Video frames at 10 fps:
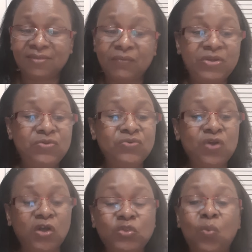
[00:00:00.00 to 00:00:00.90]
We do
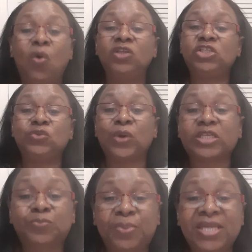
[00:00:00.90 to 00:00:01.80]
not want to
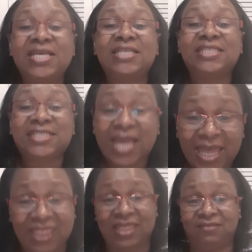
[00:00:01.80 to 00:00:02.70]
experience
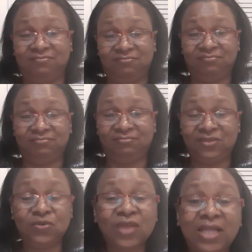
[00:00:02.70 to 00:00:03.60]
death
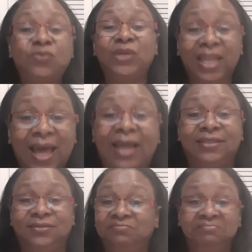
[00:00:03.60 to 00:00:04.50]
so that we
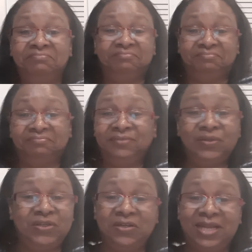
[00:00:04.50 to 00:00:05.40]
learn. Mm-mm.
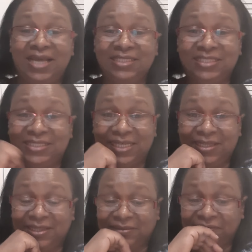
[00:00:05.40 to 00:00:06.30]
You don't learn in
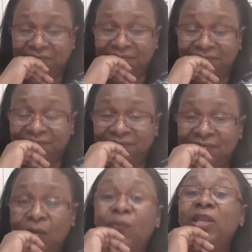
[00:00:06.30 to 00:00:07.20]
death.
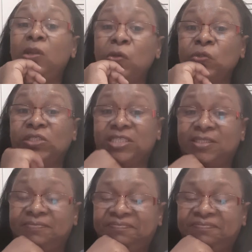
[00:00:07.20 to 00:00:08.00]
We lose.